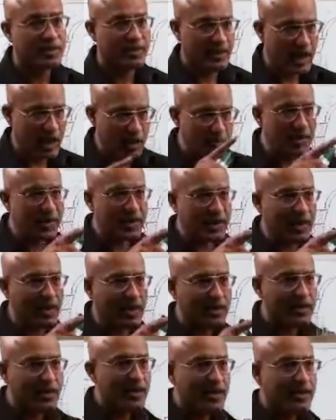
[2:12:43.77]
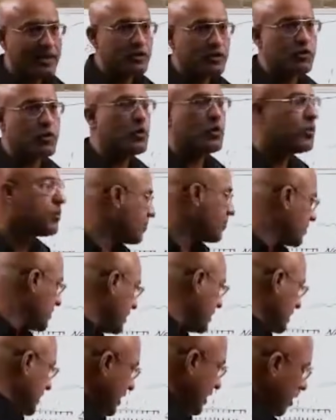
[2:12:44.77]
Am I clear? So
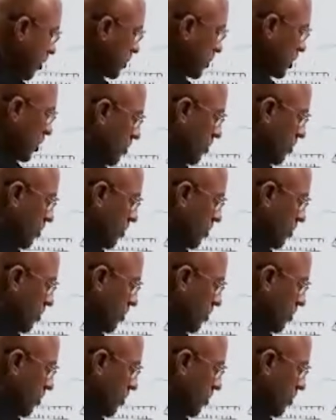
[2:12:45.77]
now we go